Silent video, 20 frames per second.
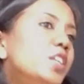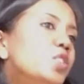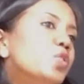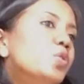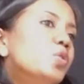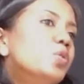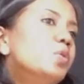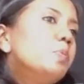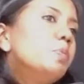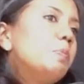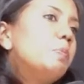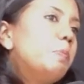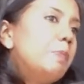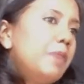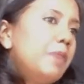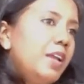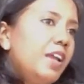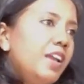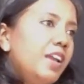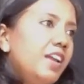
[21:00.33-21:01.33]
to
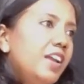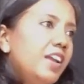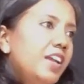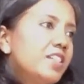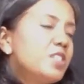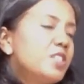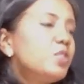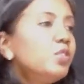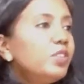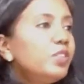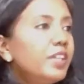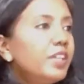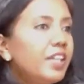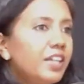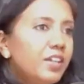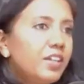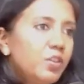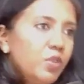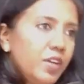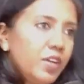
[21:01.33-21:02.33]
pray. And so they
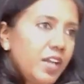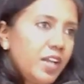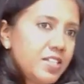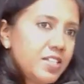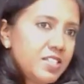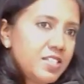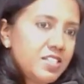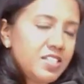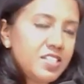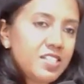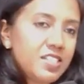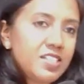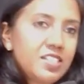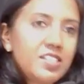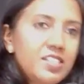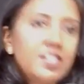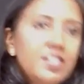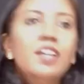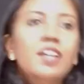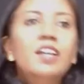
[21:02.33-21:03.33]
go and ask
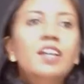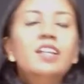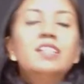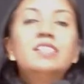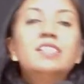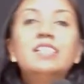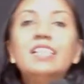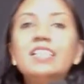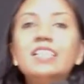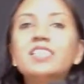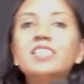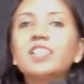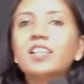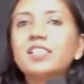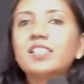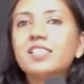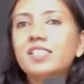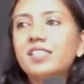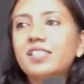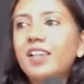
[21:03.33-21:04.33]
Jesus teach
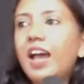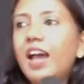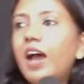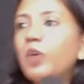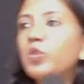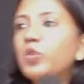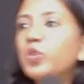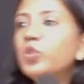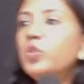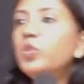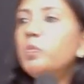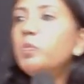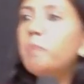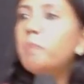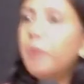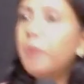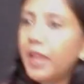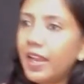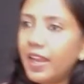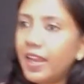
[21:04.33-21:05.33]
us how to
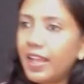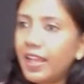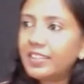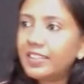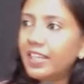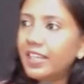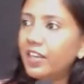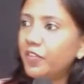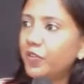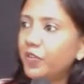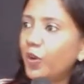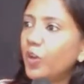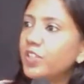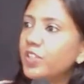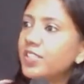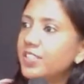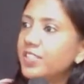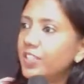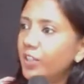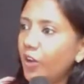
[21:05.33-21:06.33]
pray. And then, of
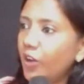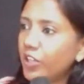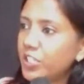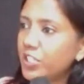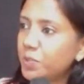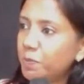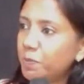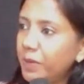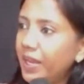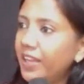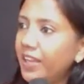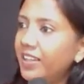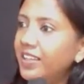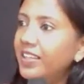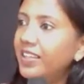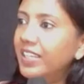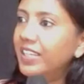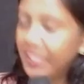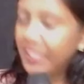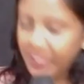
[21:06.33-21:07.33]
course, the Lord's Prayer,
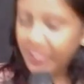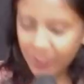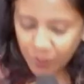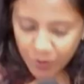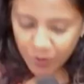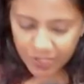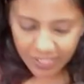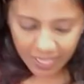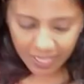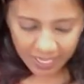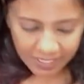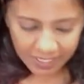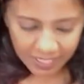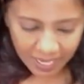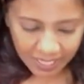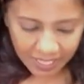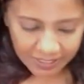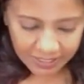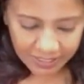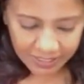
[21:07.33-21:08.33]
he goes ahead
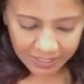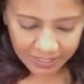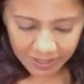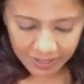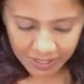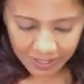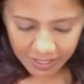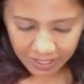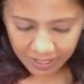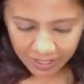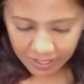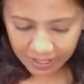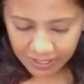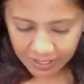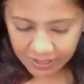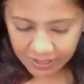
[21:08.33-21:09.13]
and he uh,